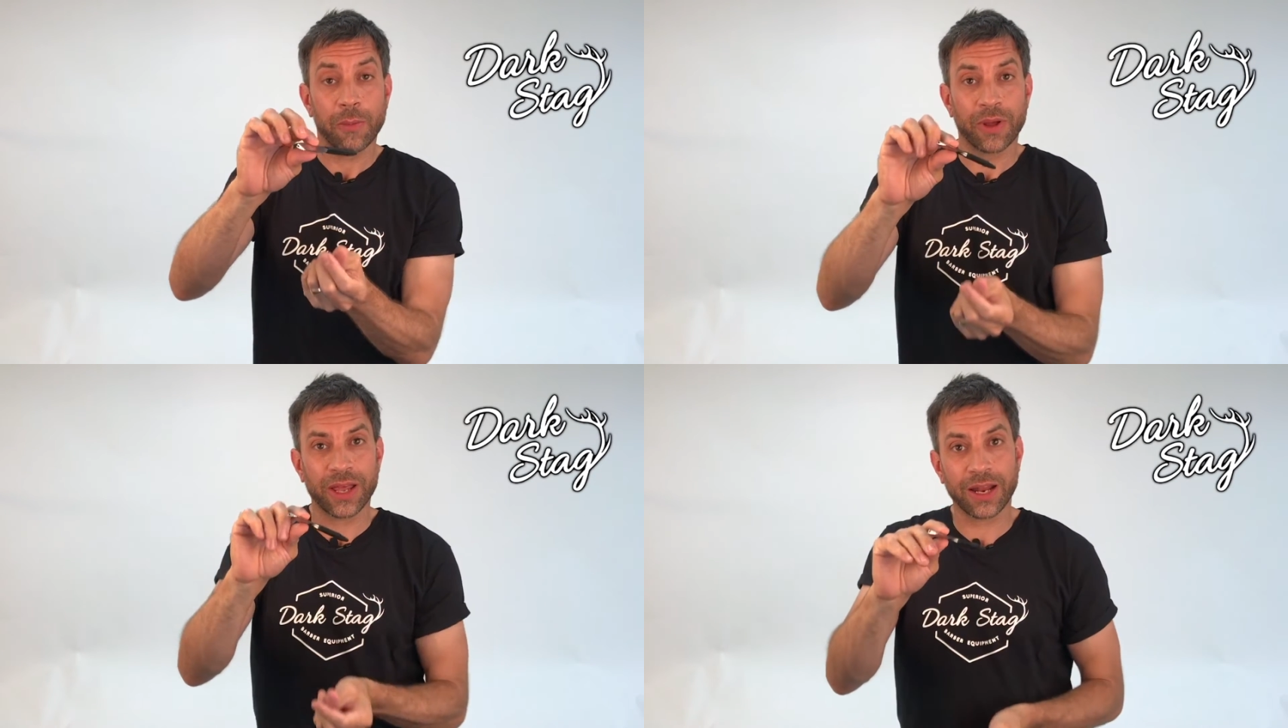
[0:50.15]

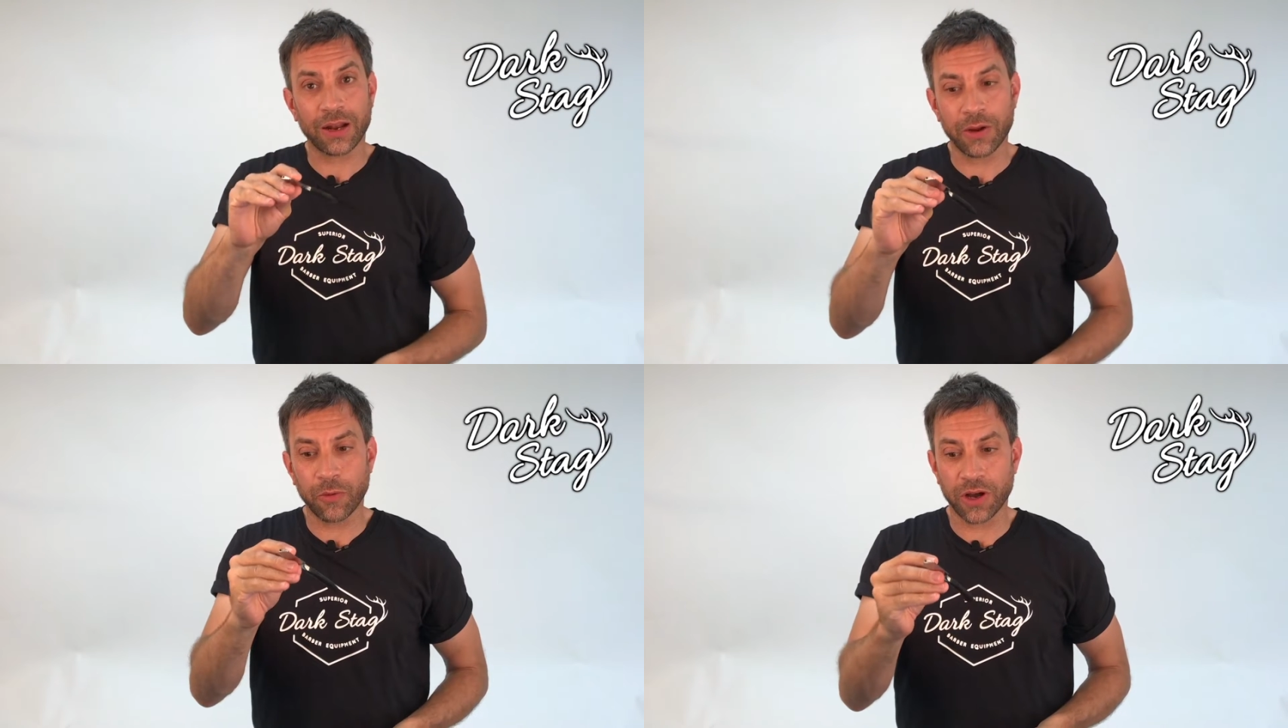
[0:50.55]
but that
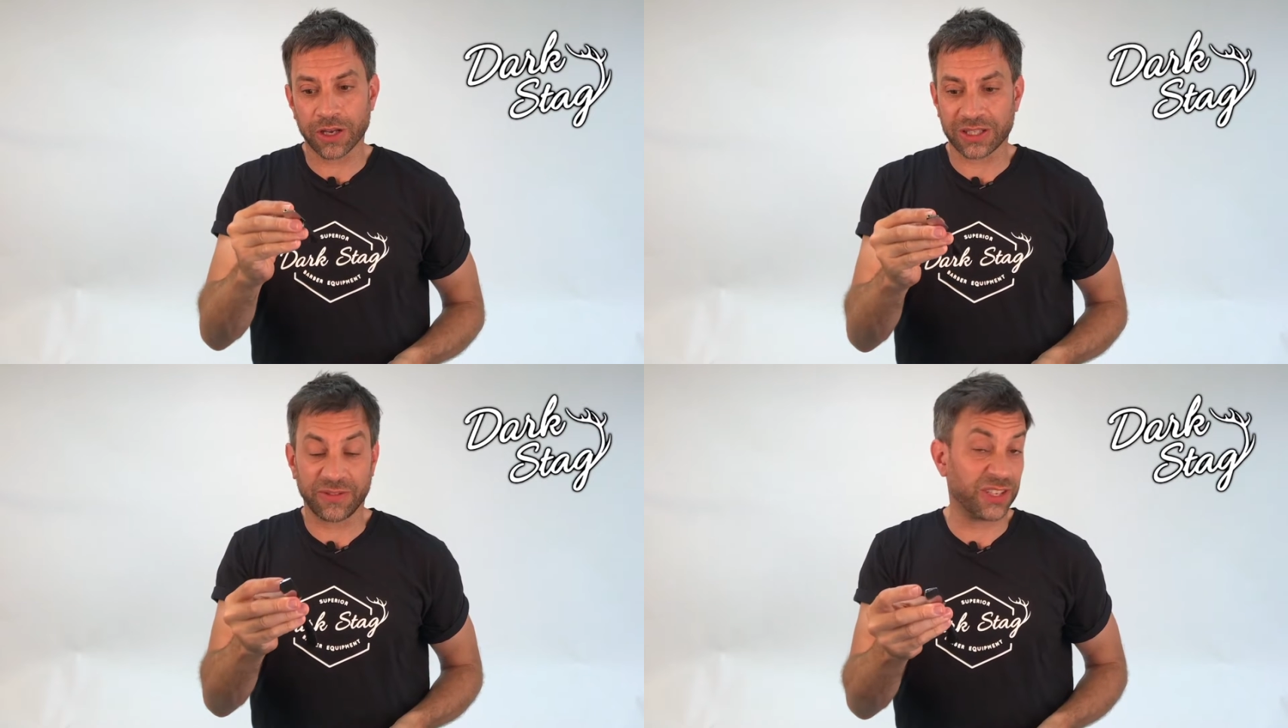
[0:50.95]
only
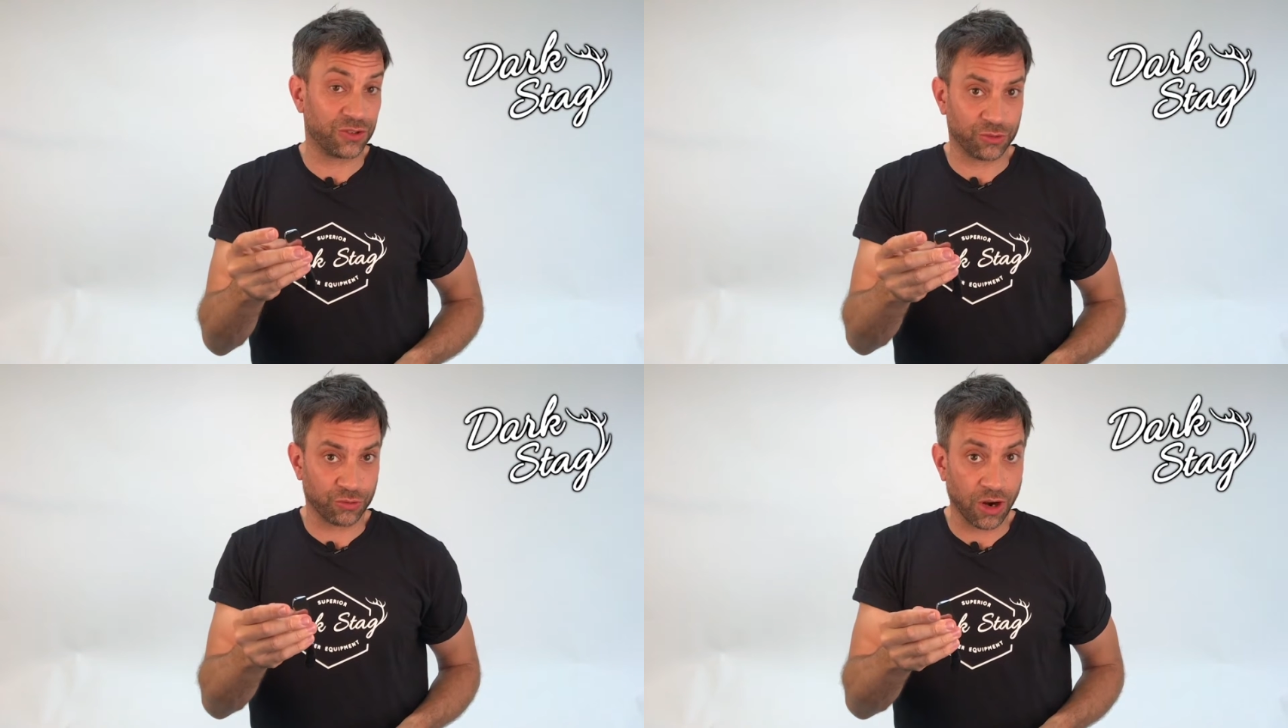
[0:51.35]
works if it's
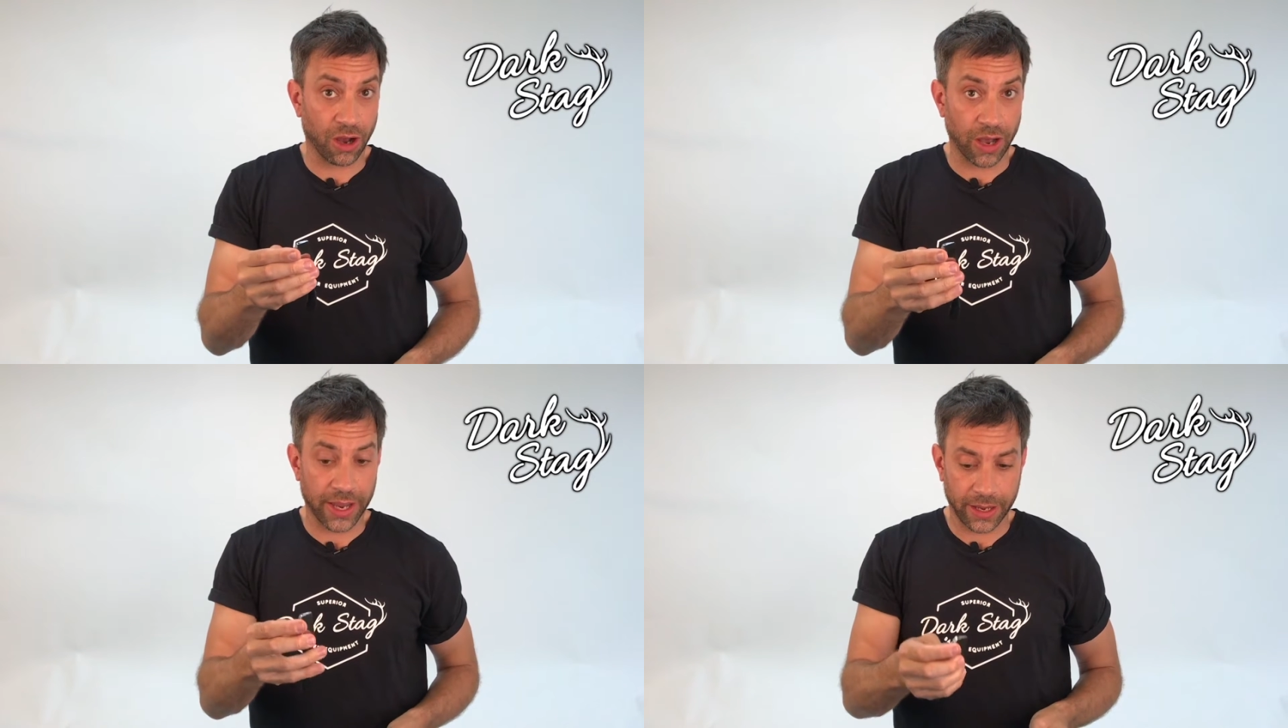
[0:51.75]

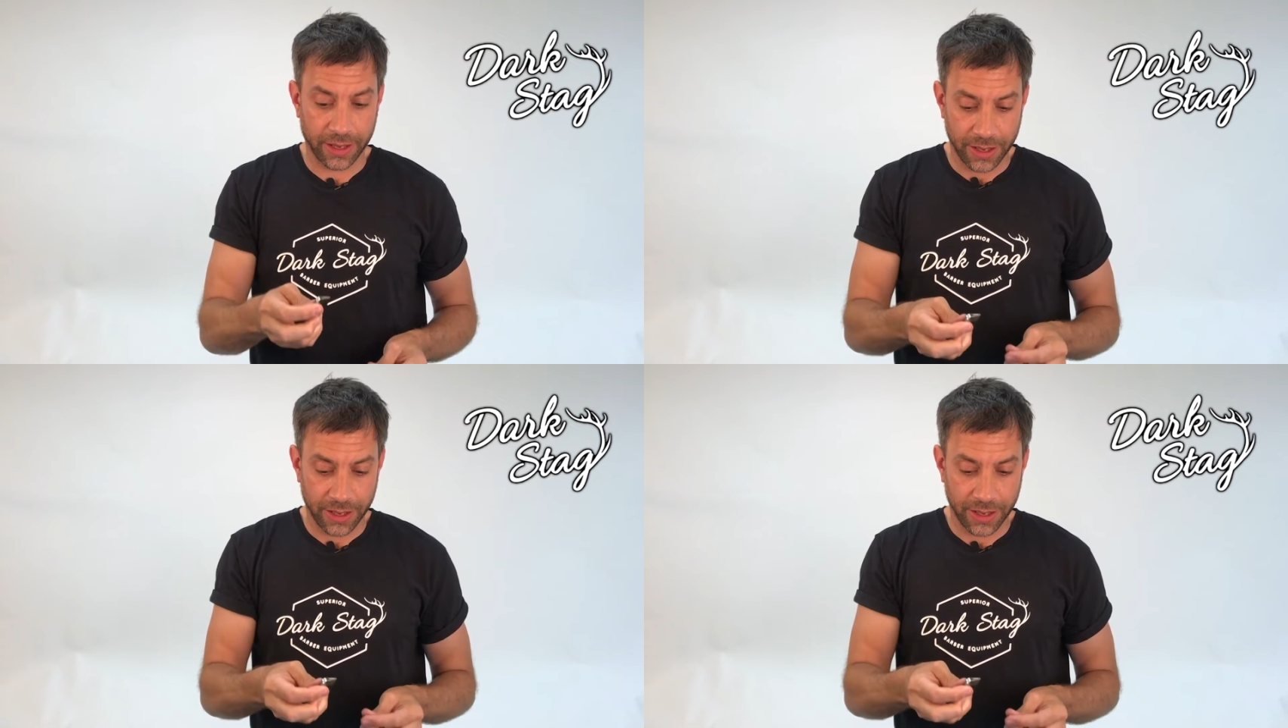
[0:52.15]
dry.